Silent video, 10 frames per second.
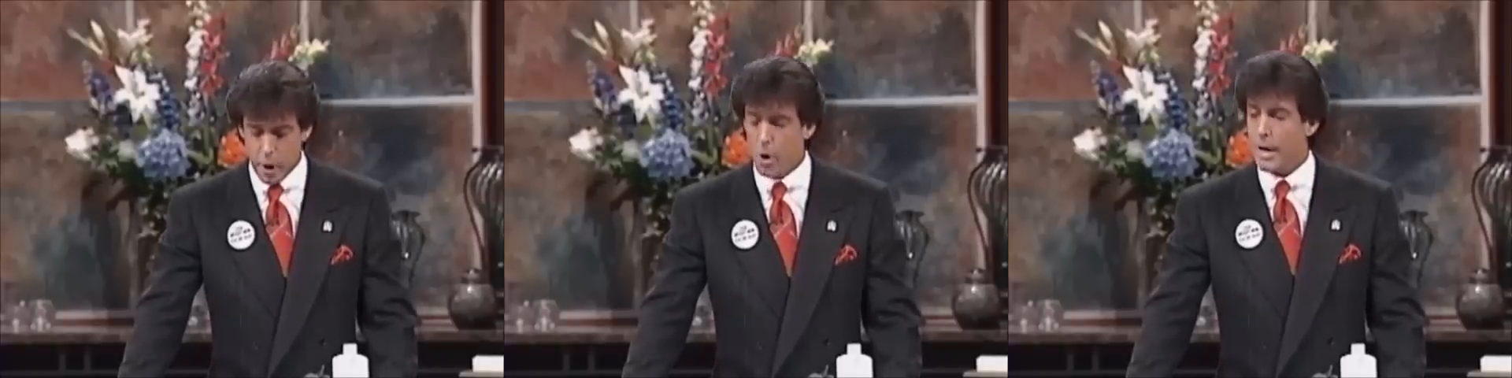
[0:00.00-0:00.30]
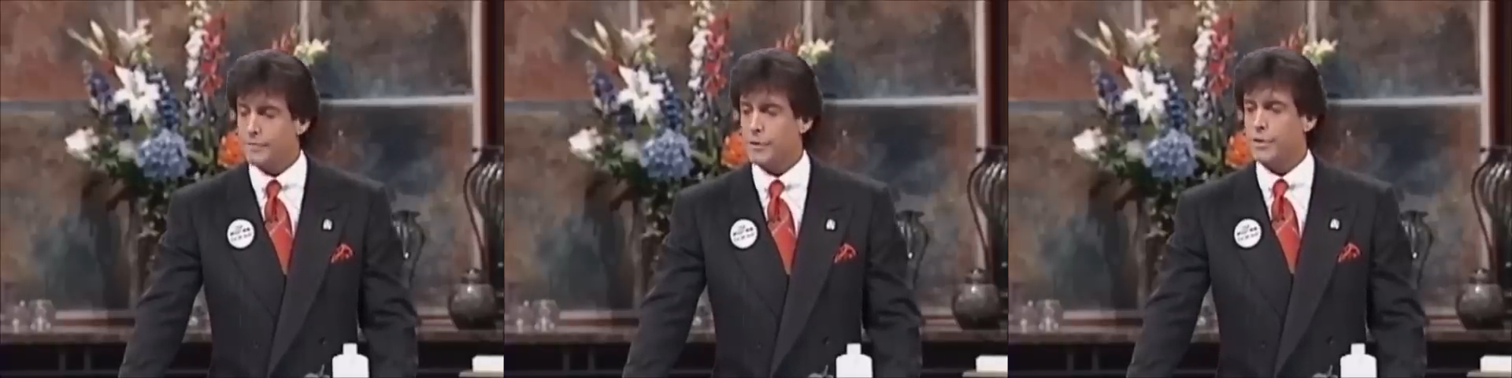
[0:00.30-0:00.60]

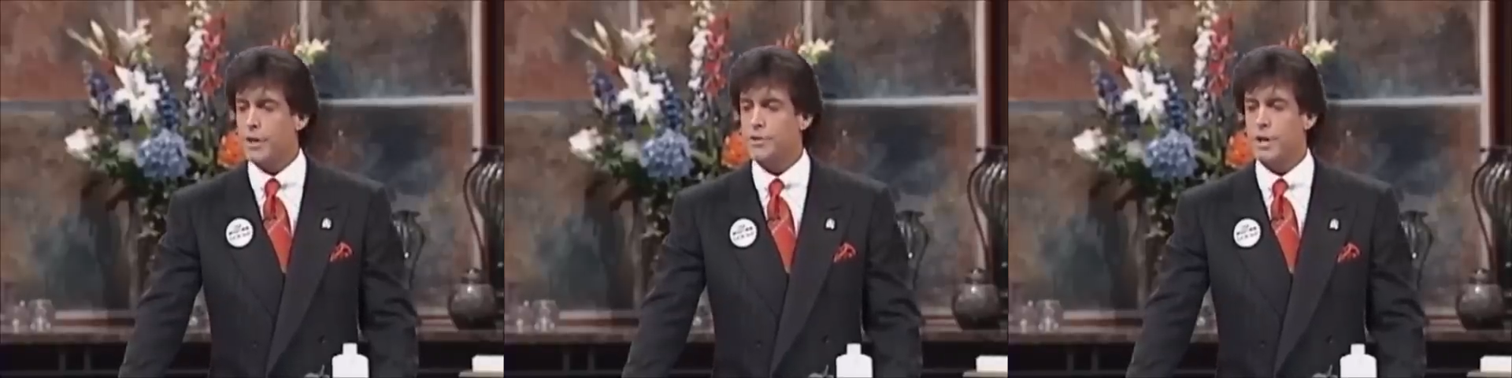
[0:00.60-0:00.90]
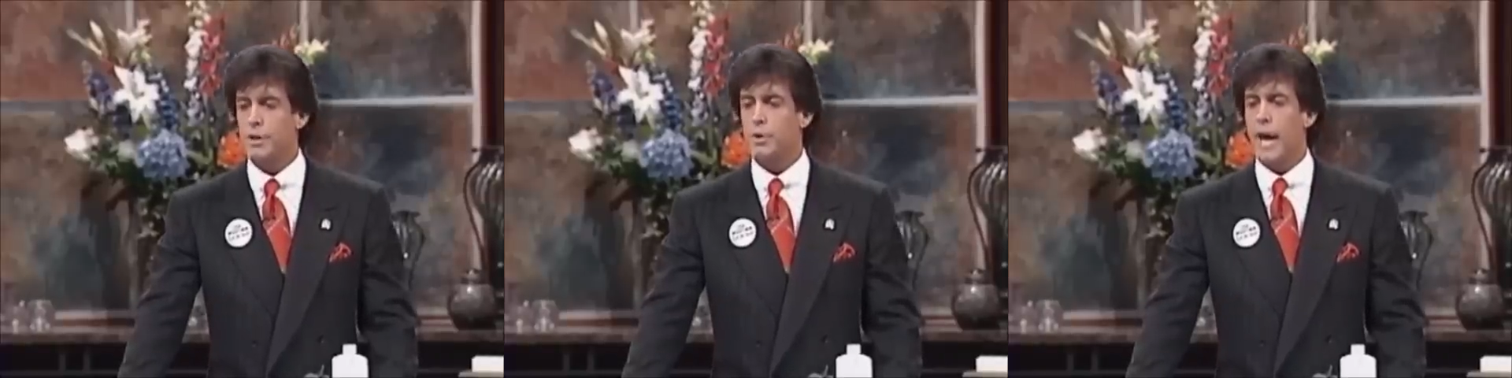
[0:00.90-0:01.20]
Going after things
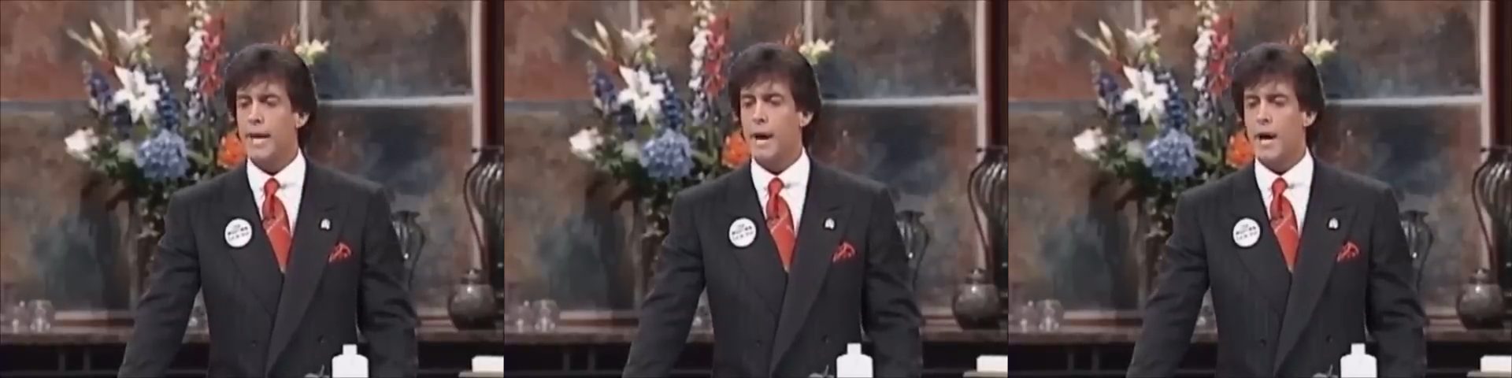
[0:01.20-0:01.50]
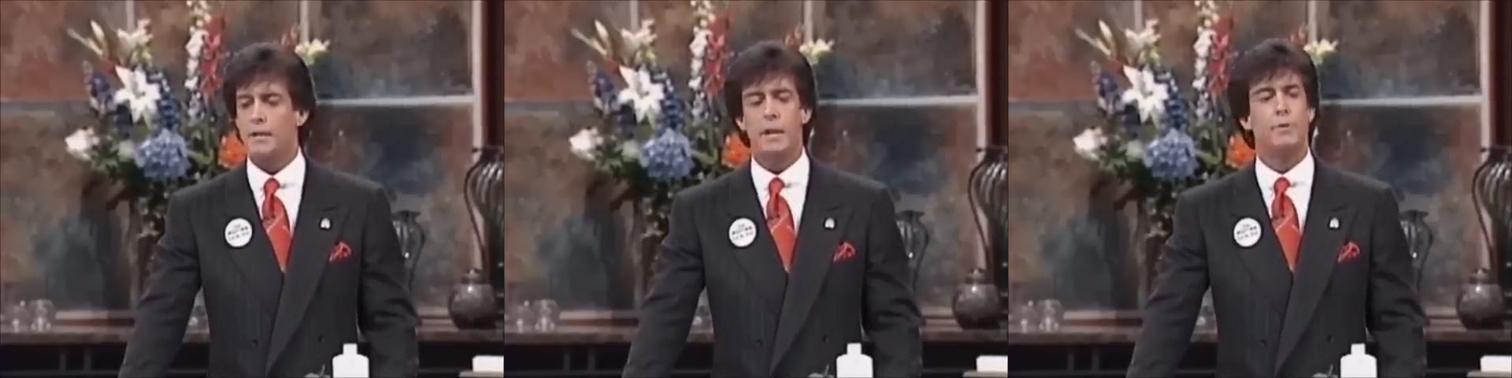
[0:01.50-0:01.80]
that you
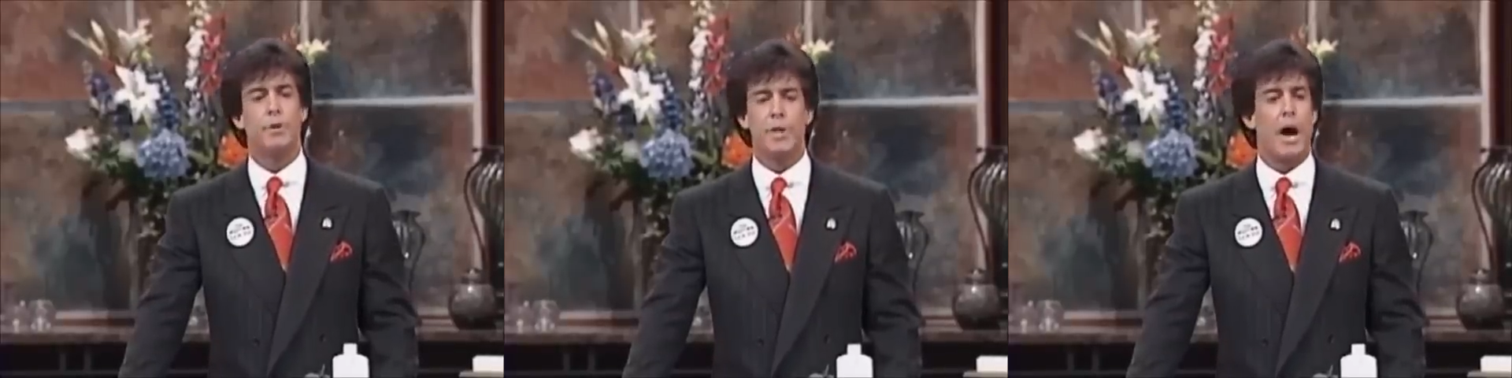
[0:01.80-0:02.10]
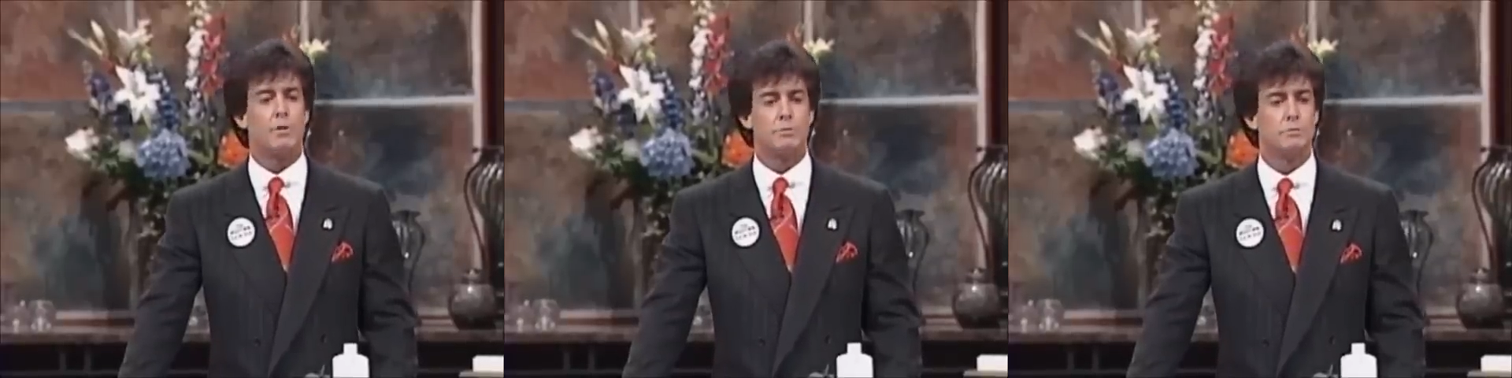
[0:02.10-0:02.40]
cannot live
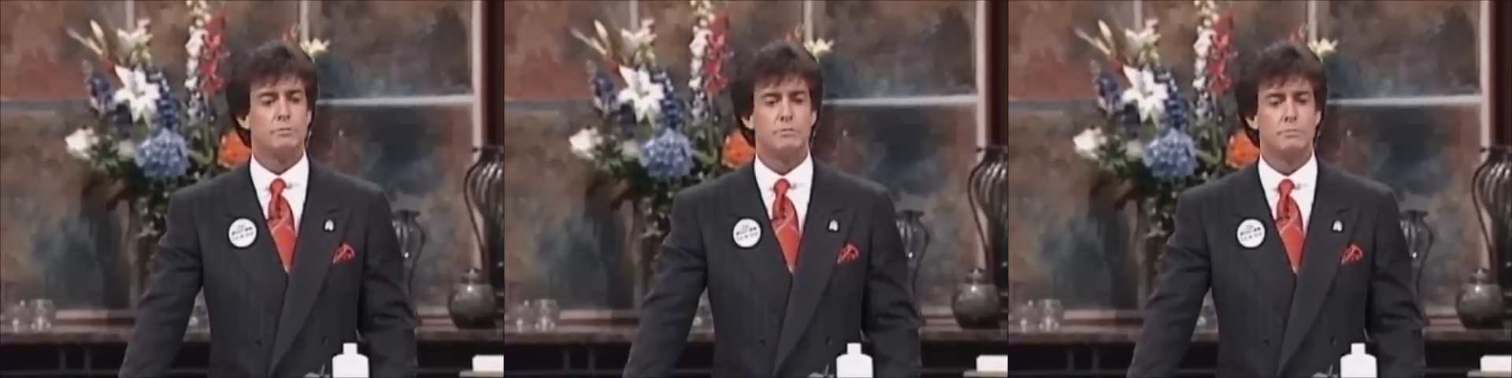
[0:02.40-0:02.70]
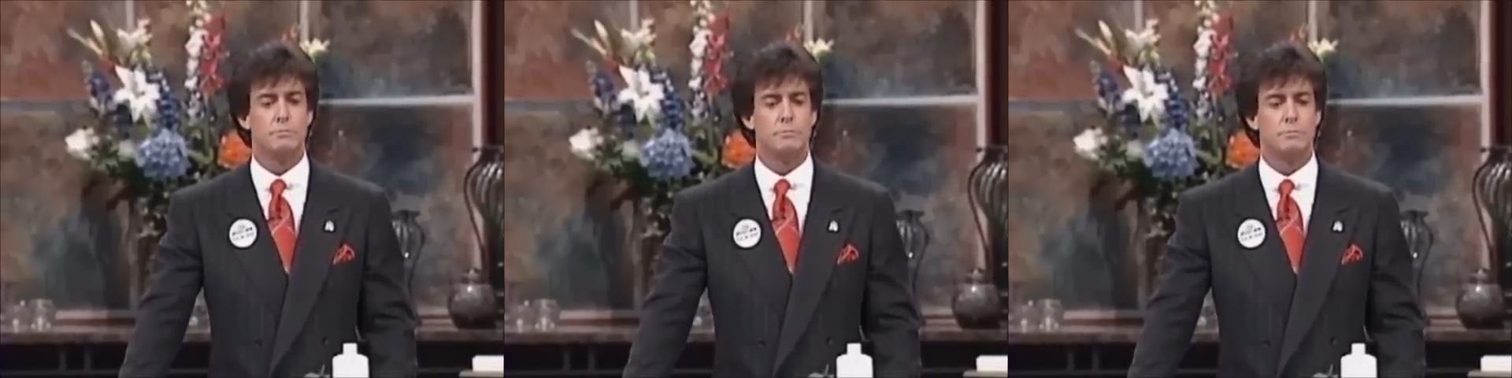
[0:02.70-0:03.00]
without.
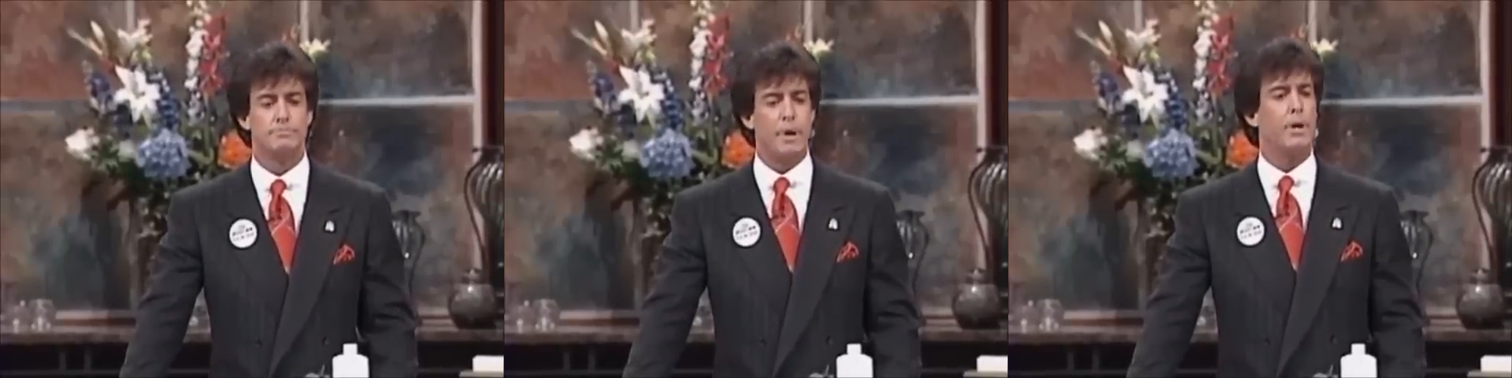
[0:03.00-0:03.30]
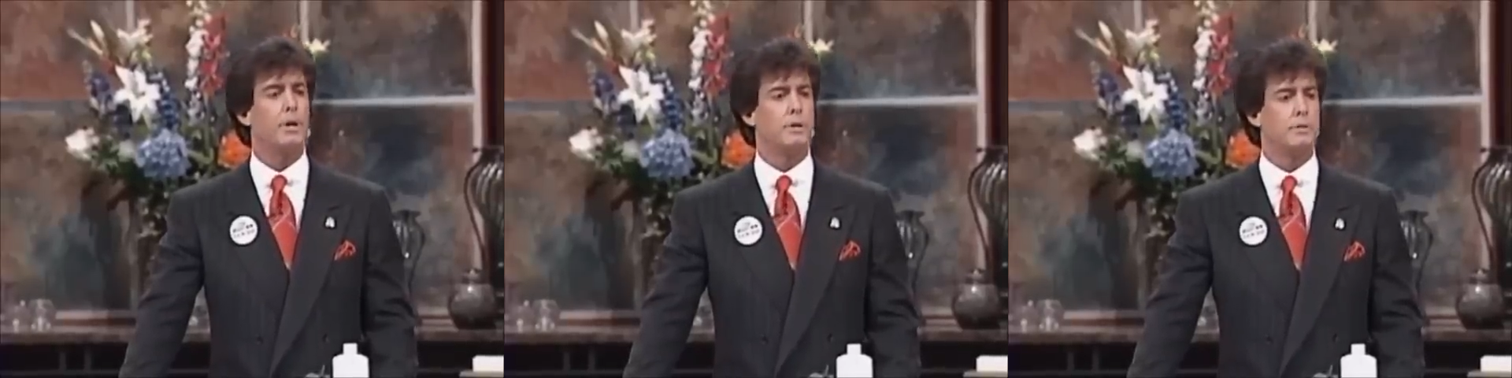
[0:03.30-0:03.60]

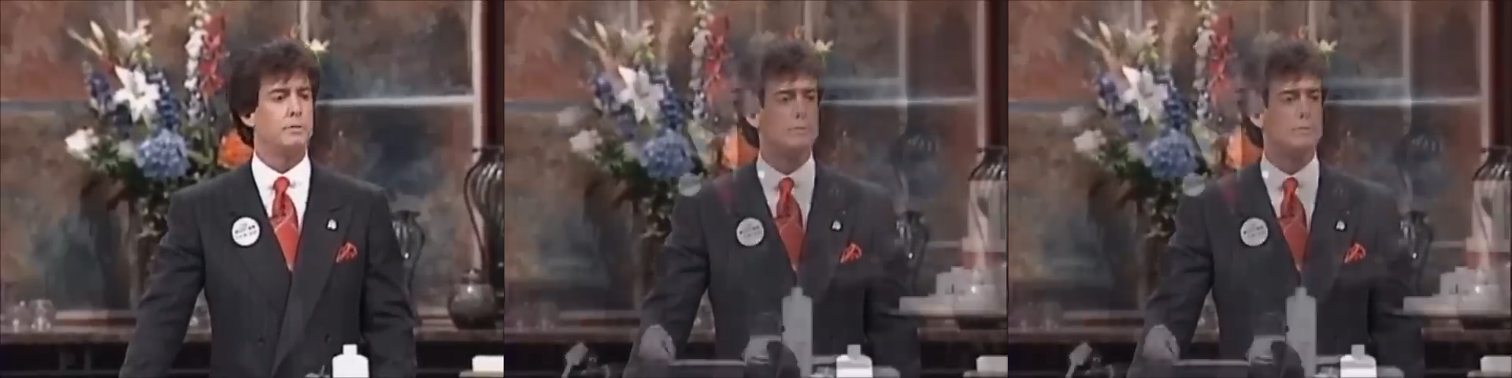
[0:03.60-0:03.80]
Period.